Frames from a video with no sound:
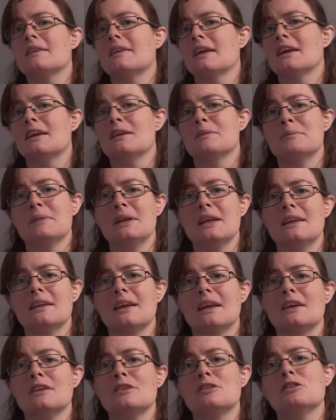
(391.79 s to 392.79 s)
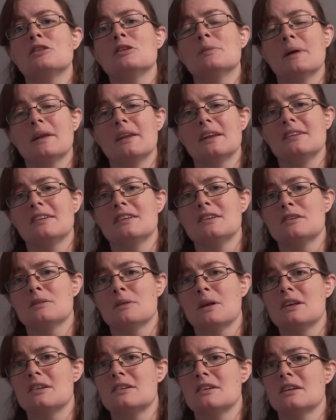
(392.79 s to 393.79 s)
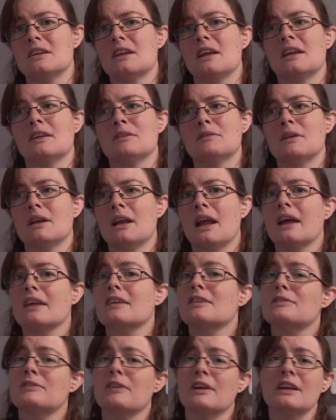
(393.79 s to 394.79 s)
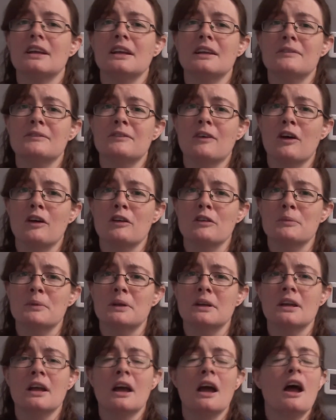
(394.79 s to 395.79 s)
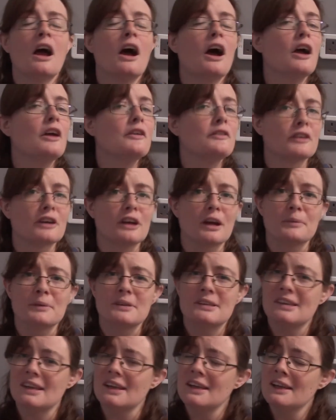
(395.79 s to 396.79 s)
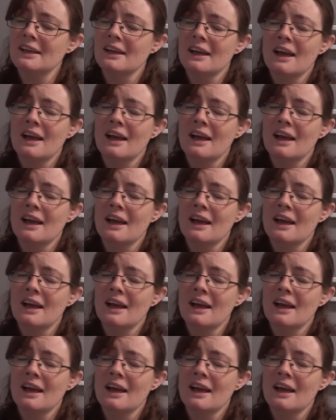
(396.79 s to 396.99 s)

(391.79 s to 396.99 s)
they can meet, they can talk about their situation in a relaxed, friendly environment over a cup of tea,